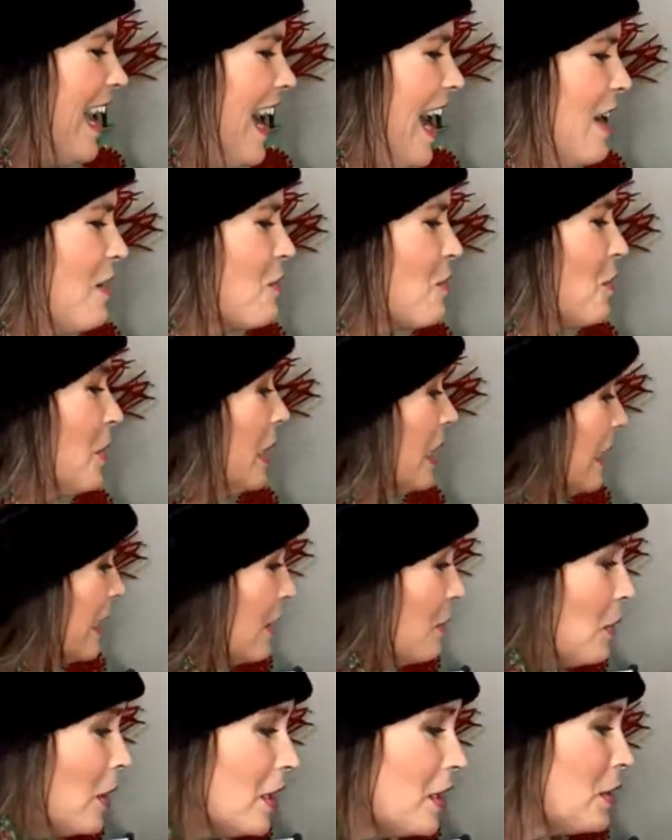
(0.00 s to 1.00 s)
I really
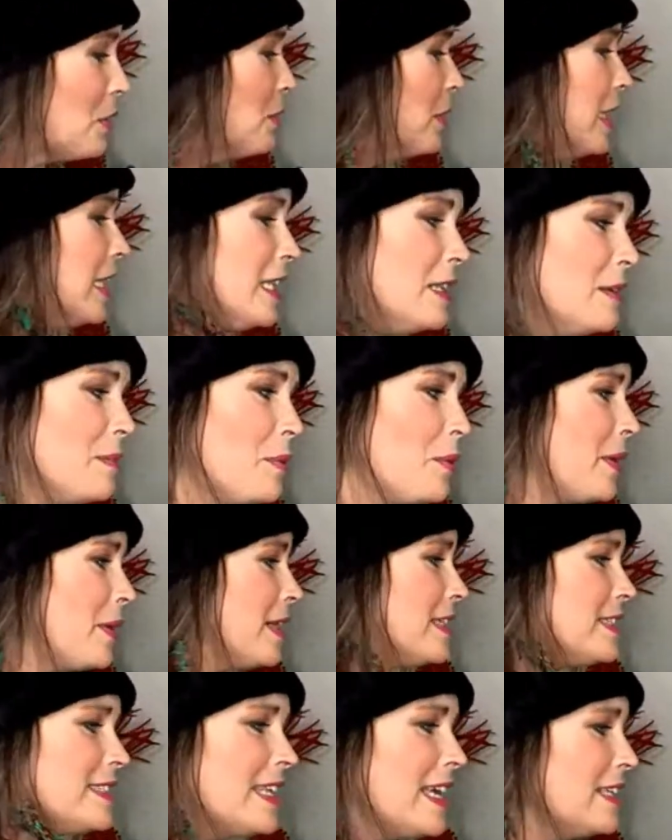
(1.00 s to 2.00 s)
want to read the
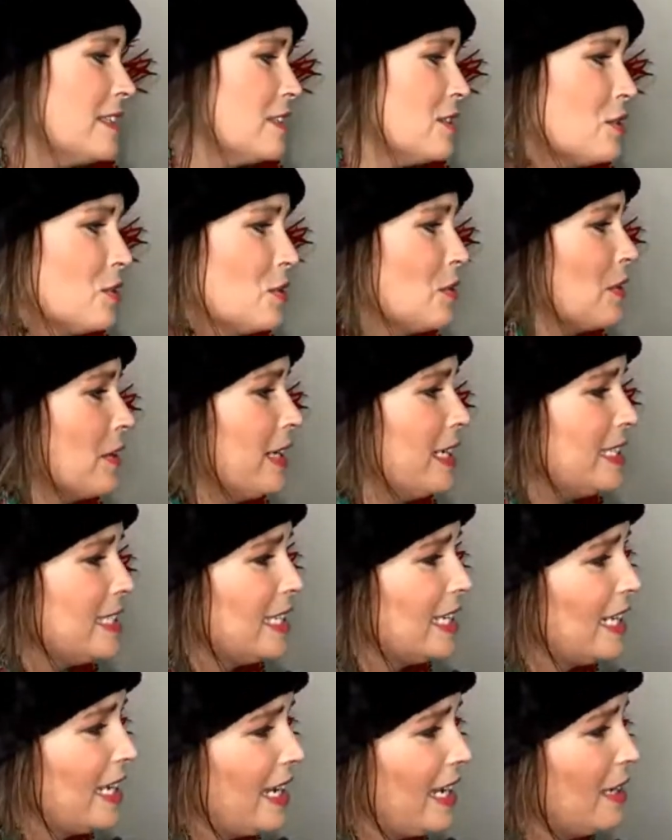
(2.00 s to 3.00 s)
boys that story
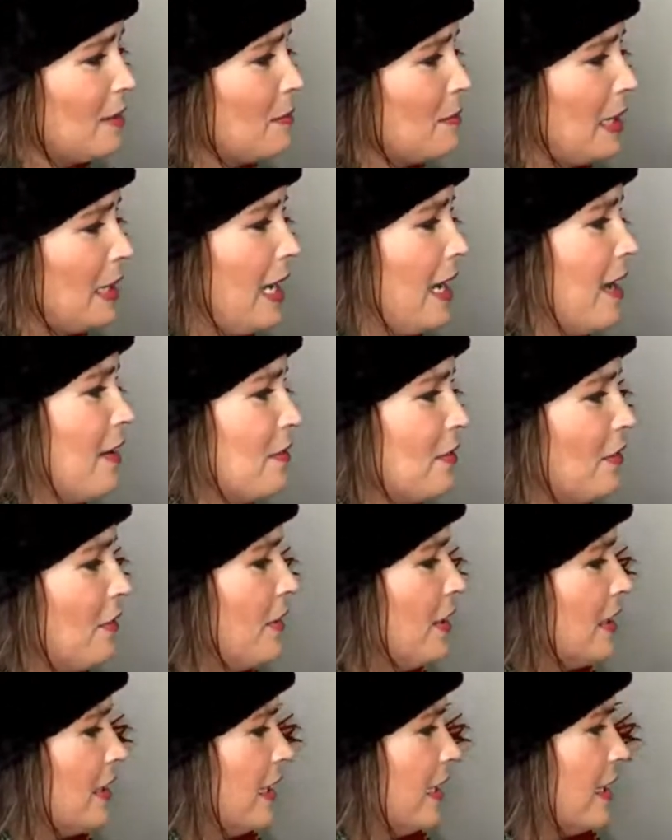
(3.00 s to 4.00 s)
tonight, but I have a
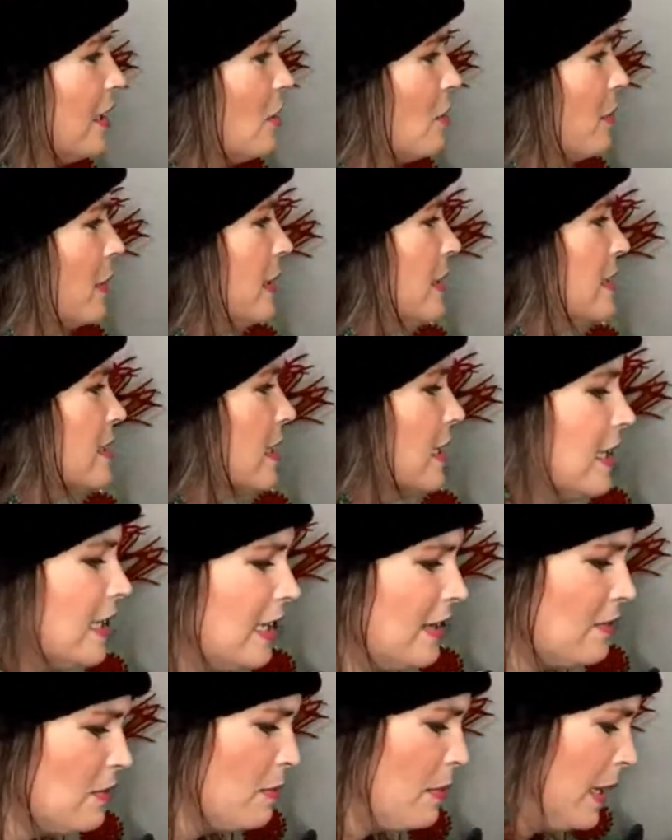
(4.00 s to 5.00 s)
feeling nobody's going to
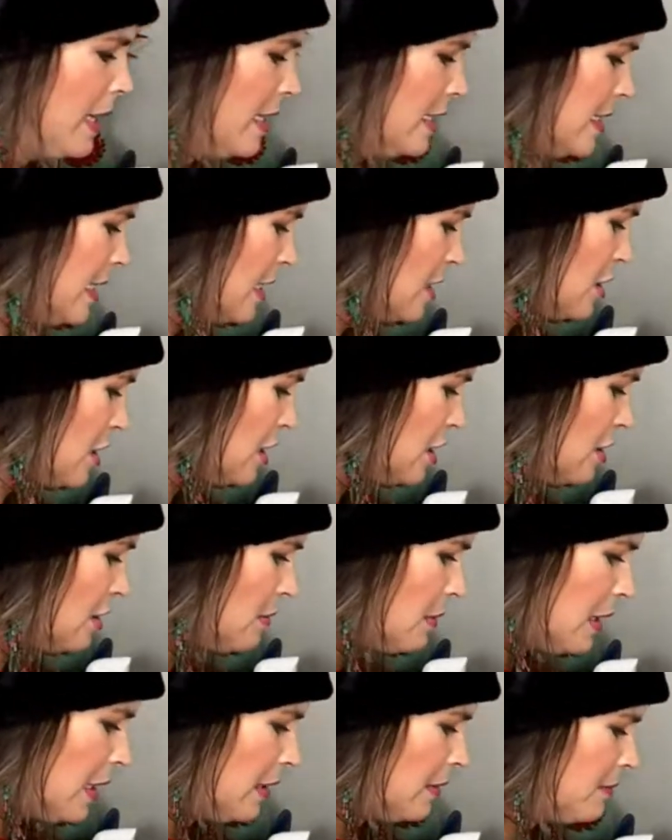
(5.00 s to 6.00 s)
even pay attention to
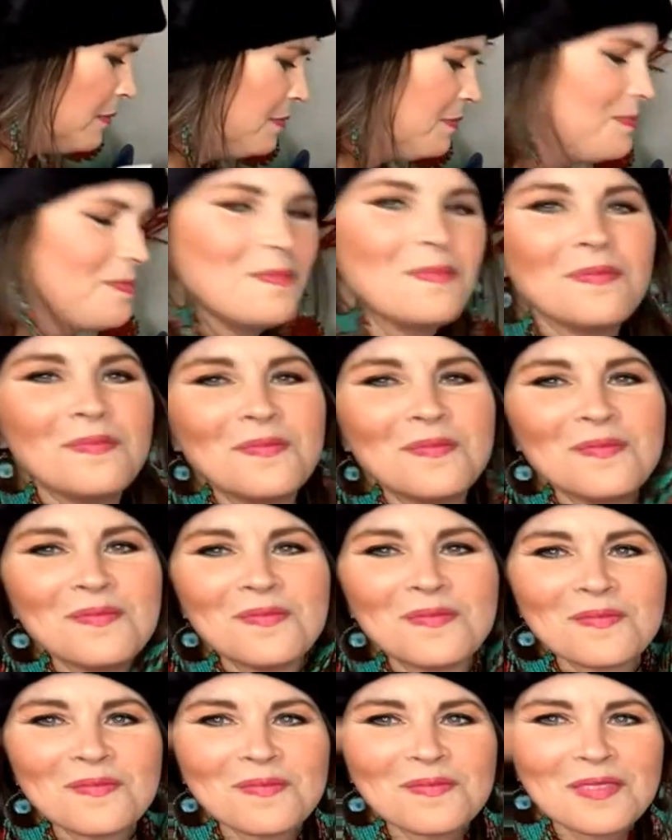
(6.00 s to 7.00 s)
me.
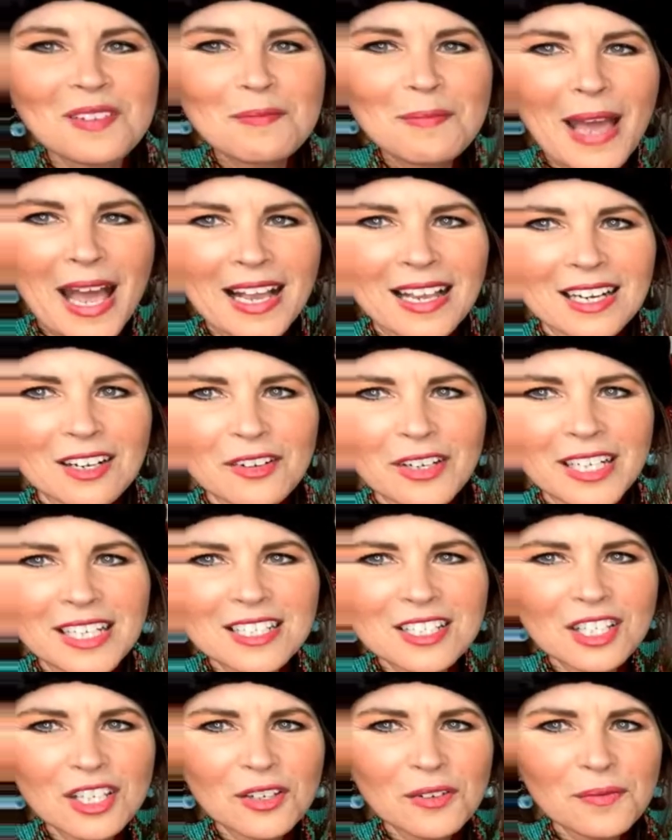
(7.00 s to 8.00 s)
Matt, can I read
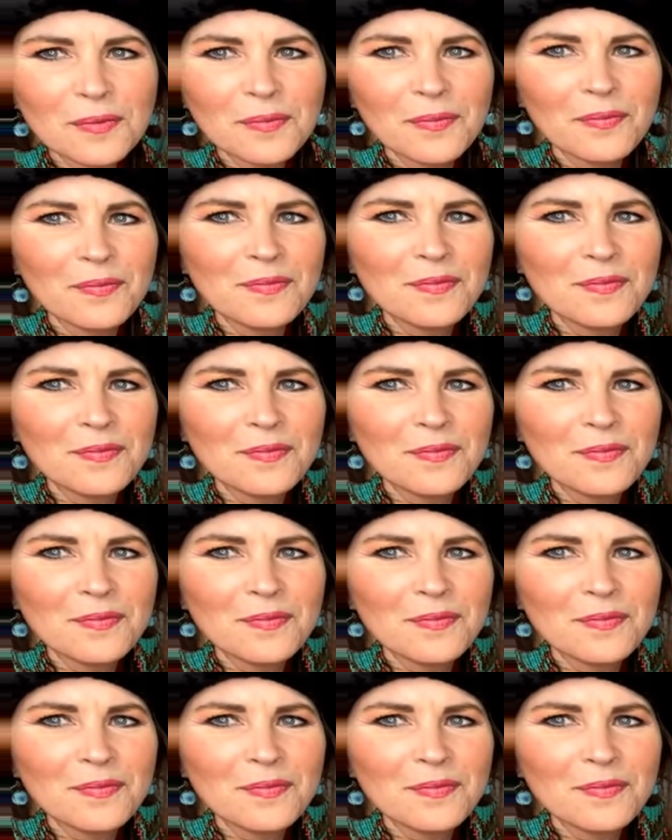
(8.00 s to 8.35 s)
it to you?